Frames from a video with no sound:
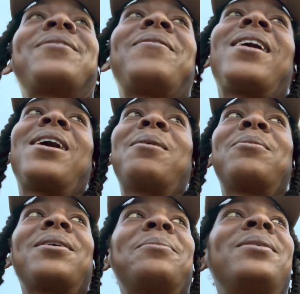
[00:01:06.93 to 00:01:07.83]
a vibe,
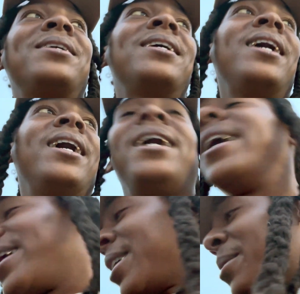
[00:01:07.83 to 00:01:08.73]
bro, but...
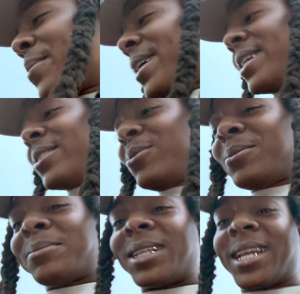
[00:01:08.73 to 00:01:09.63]
yeah, man, you know what
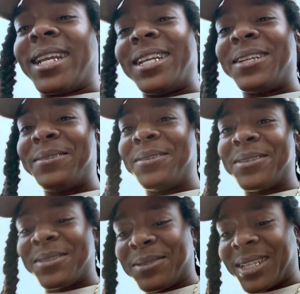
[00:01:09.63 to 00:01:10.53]
I'm saying? He, you
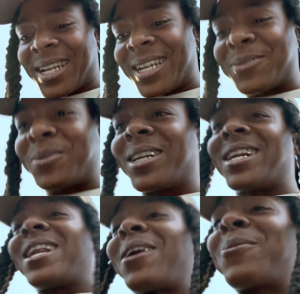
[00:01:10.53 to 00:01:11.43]
know what I'm saying? That's one of the
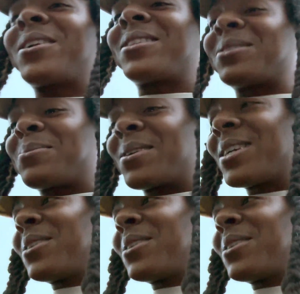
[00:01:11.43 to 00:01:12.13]
directors, bro. You